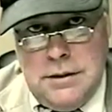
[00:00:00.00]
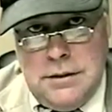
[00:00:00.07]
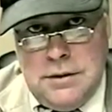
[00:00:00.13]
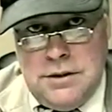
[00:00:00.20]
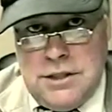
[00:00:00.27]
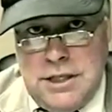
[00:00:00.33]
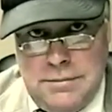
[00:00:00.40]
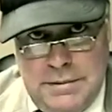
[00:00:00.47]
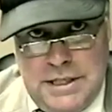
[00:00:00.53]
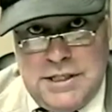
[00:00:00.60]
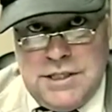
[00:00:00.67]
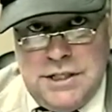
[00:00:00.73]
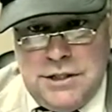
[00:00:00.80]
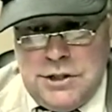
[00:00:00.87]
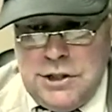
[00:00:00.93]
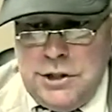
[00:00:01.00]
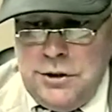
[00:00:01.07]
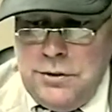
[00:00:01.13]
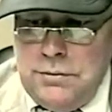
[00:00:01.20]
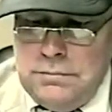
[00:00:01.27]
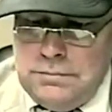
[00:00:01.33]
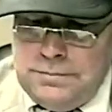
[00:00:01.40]
Does that make sense to
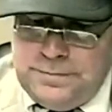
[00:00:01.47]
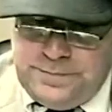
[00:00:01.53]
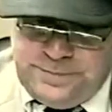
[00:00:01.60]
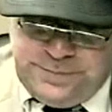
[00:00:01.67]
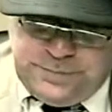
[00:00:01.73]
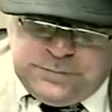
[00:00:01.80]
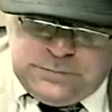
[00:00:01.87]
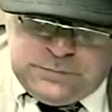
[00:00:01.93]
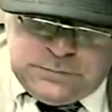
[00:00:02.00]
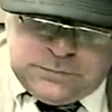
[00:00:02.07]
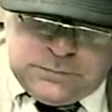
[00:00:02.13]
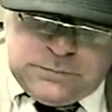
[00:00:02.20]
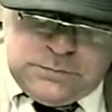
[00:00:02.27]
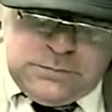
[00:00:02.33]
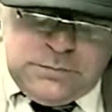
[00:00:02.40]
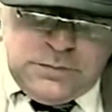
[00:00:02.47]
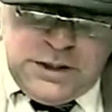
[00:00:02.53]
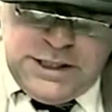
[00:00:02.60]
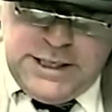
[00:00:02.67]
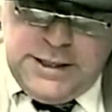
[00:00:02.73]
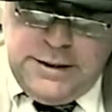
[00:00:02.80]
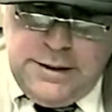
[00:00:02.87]
you?
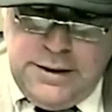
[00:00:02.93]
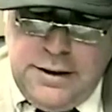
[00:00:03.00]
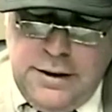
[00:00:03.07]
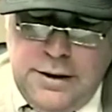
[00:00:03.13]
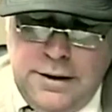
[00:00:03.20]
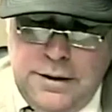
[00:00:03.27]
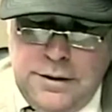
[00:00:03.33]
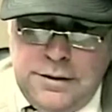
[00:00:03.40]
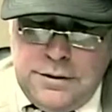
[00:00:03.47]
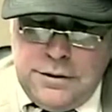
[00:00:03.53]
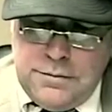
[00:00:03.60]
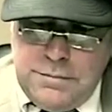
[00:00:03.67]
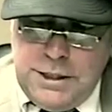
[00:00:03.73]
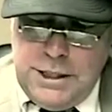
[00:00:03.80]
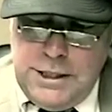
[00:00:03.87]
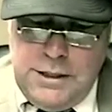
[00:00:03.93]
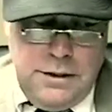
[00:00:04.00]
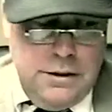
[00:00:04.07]
Okay. To me,